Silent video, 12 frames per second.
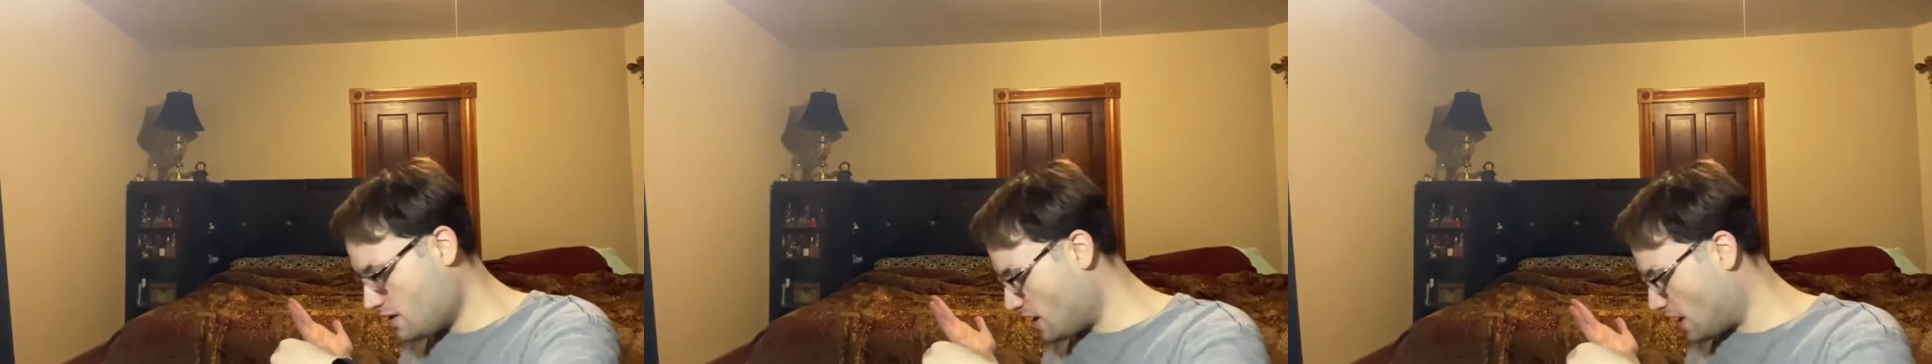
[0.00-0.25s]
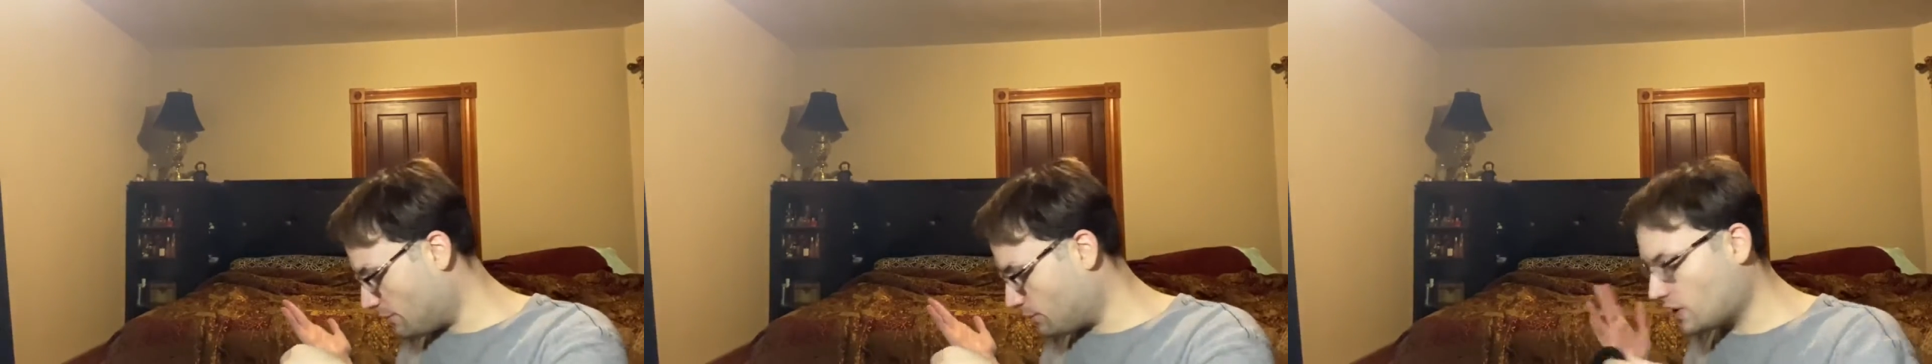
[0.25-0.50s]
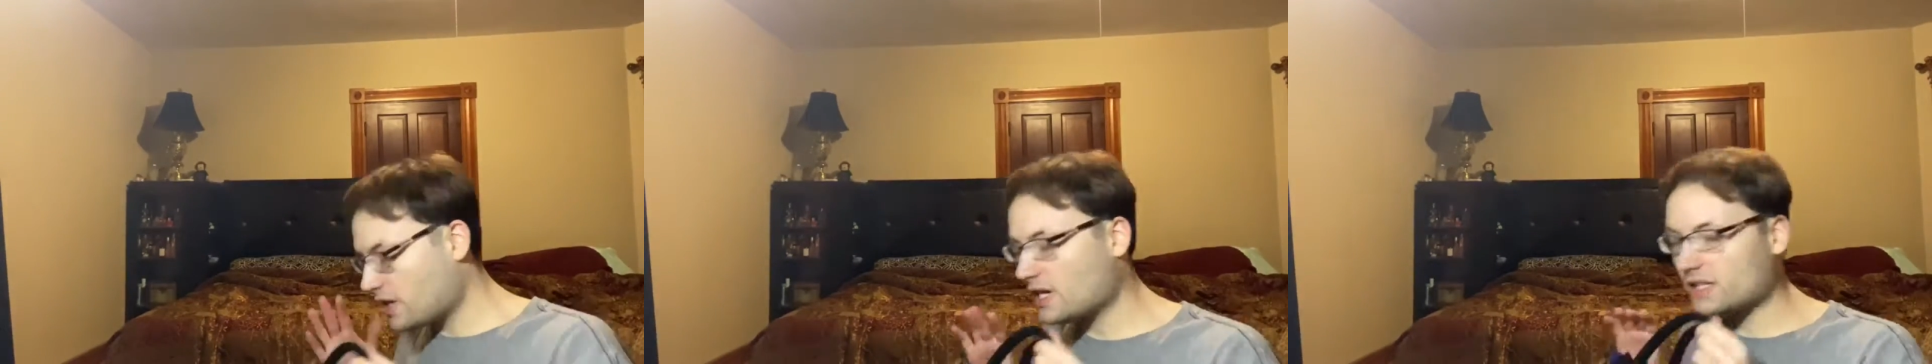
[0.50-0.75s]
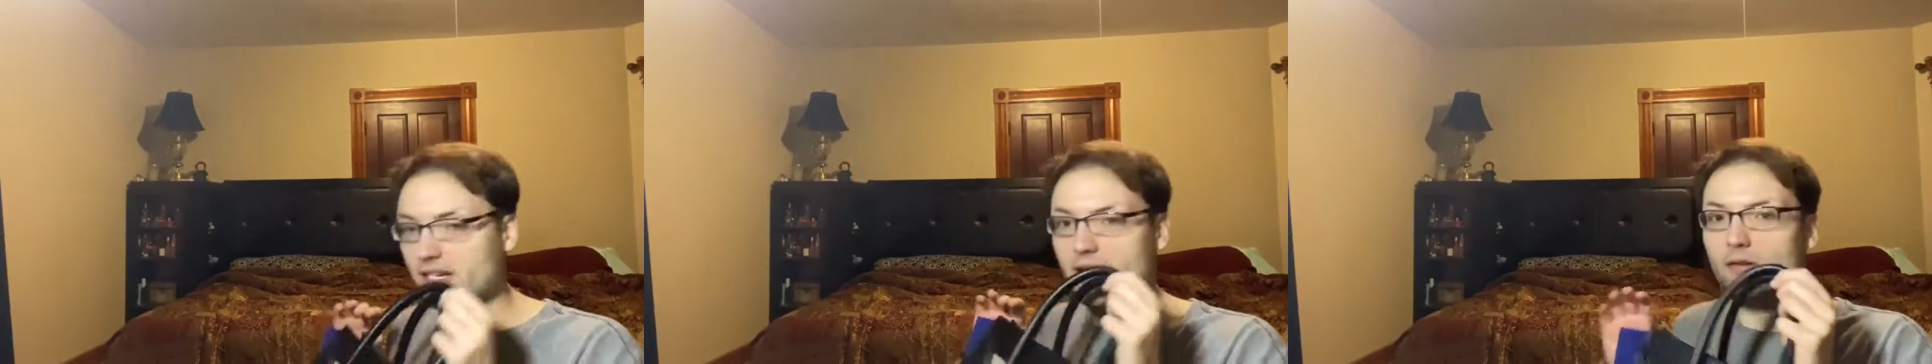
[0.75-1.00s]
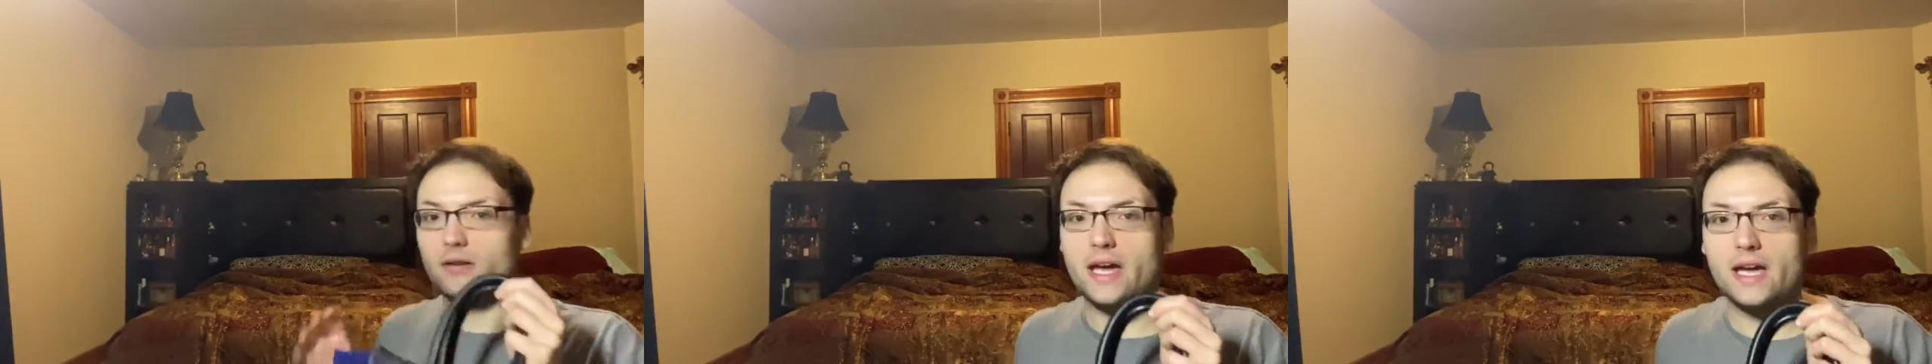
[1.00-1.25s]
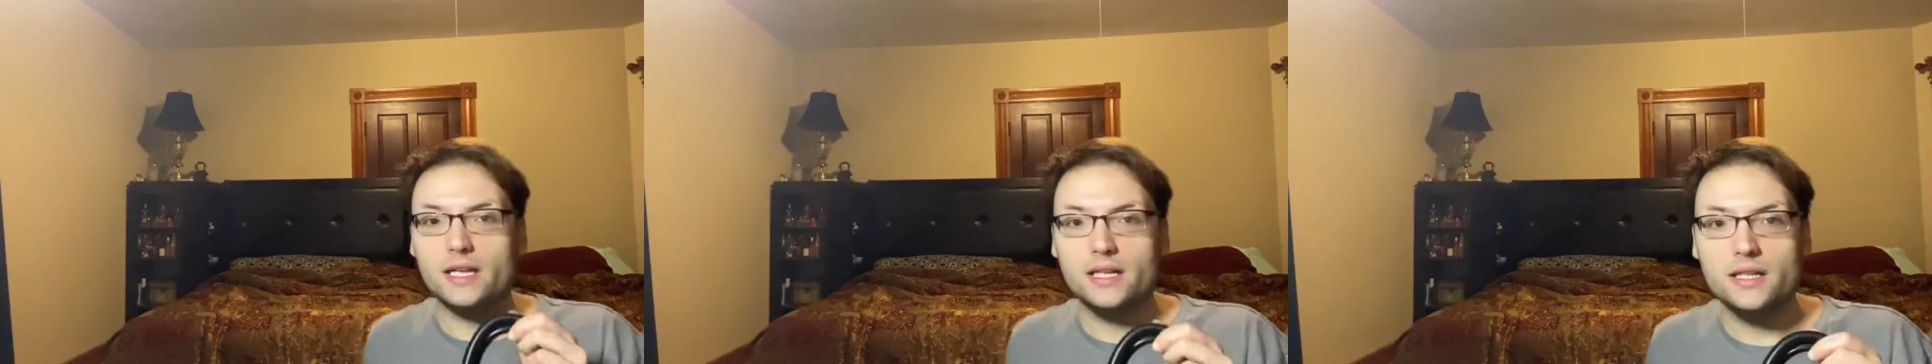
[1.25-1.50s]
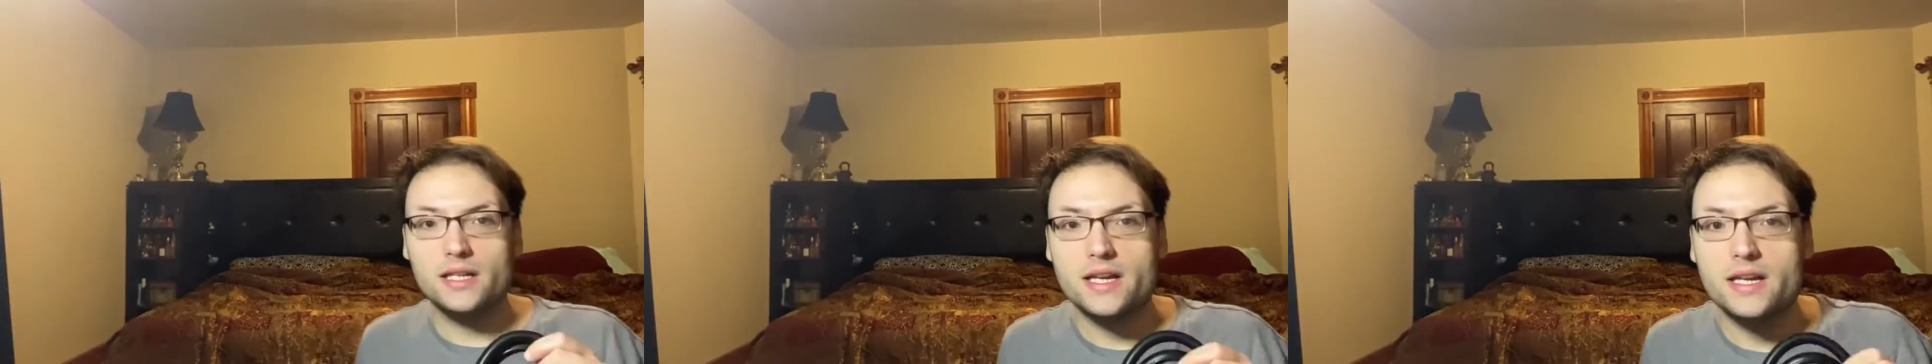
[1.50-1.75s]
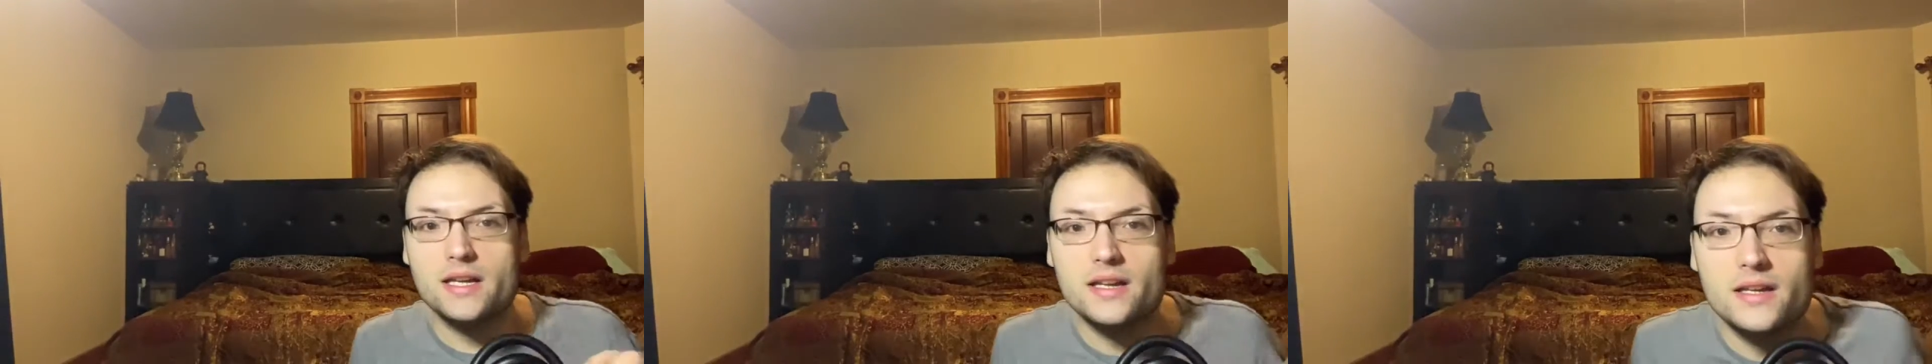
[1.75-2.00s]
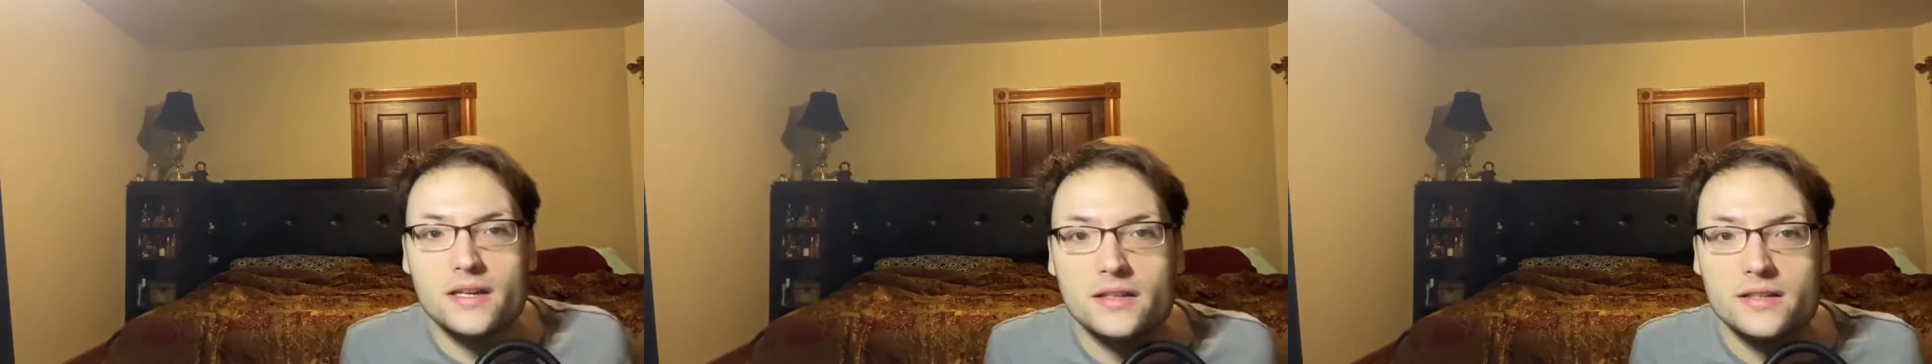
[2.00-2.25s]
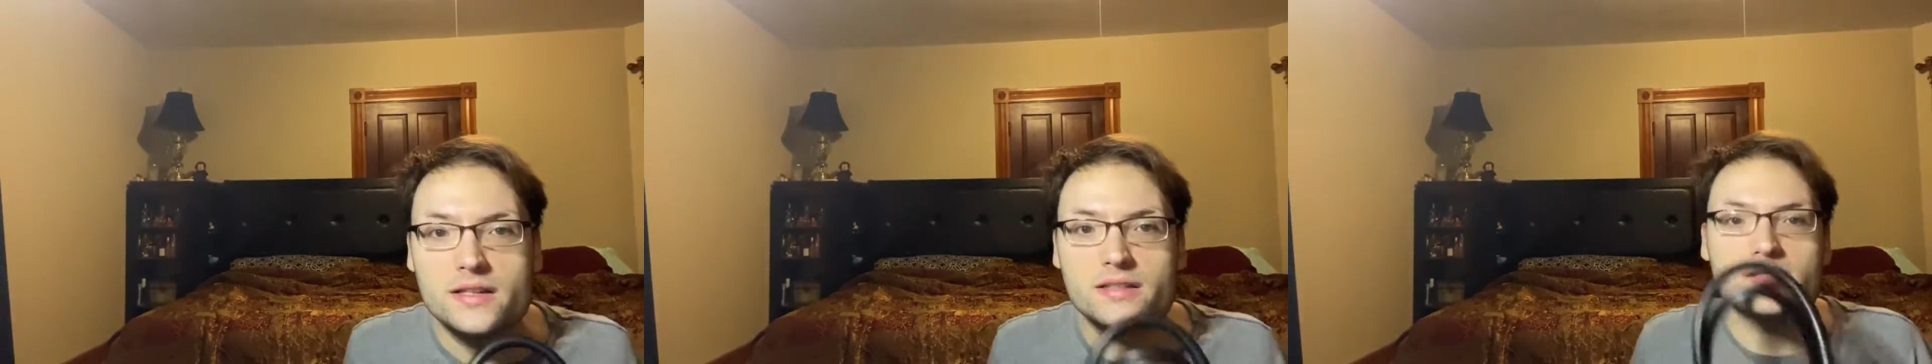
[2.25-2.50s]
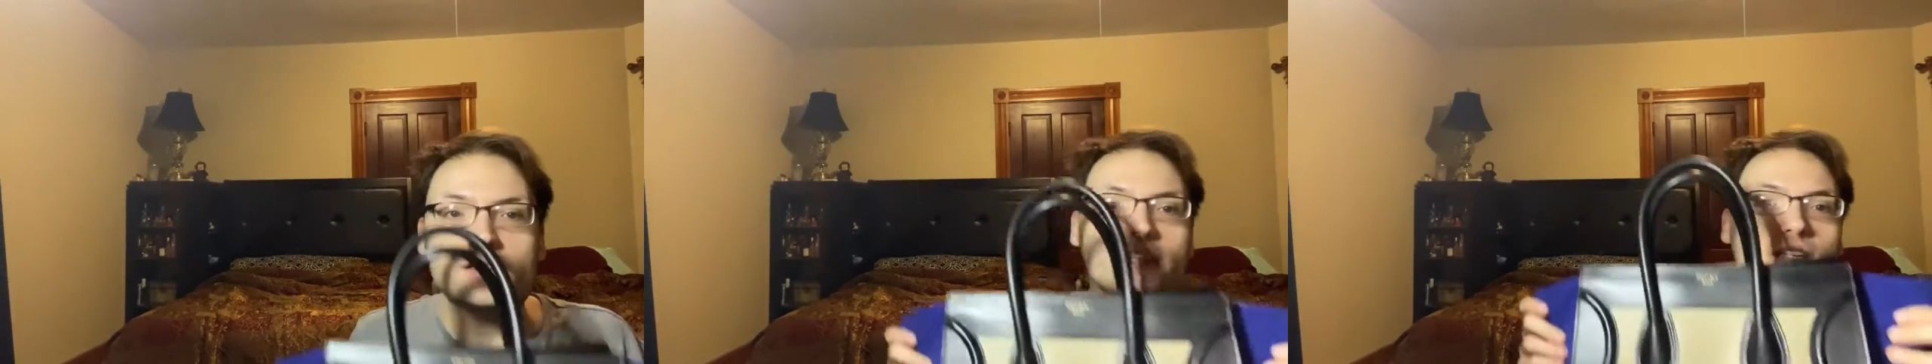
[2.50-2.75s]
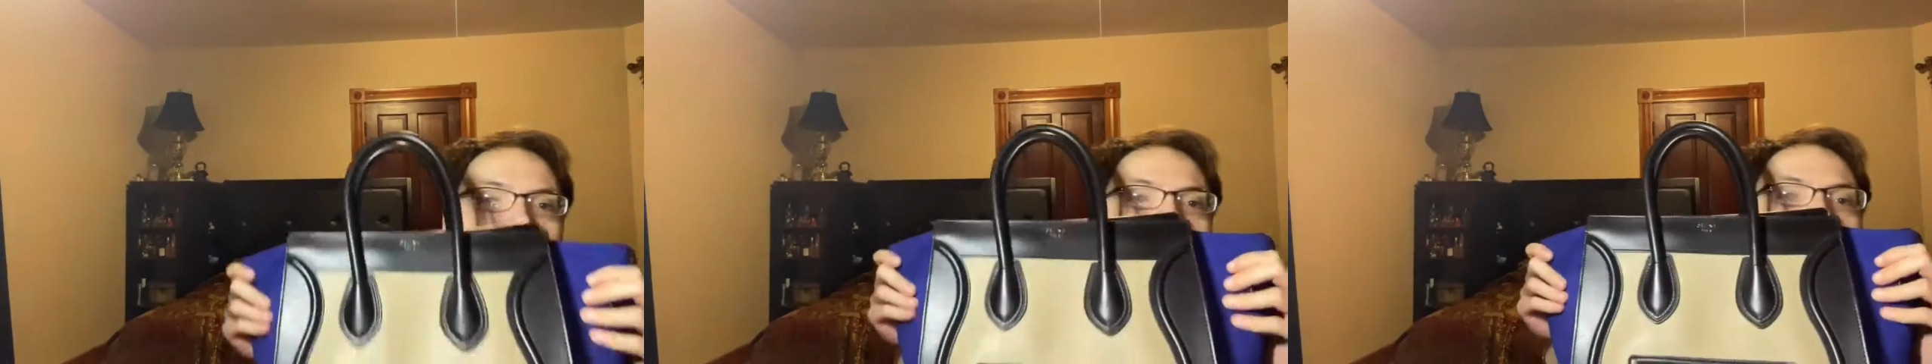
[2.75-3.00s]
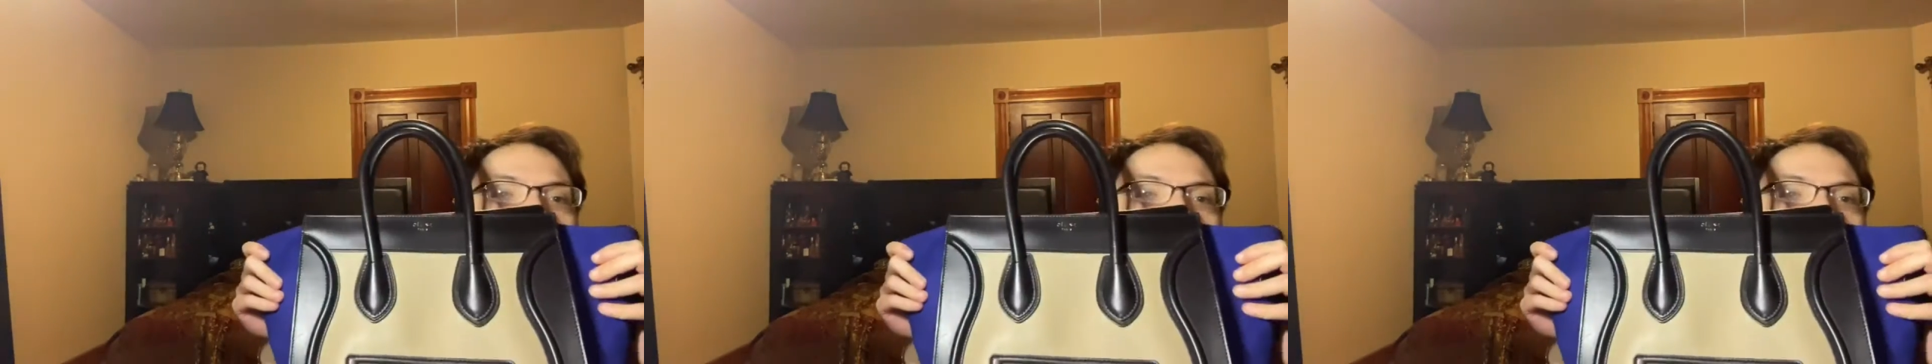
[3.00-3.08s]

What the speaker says: I'm looking down at it, it's like not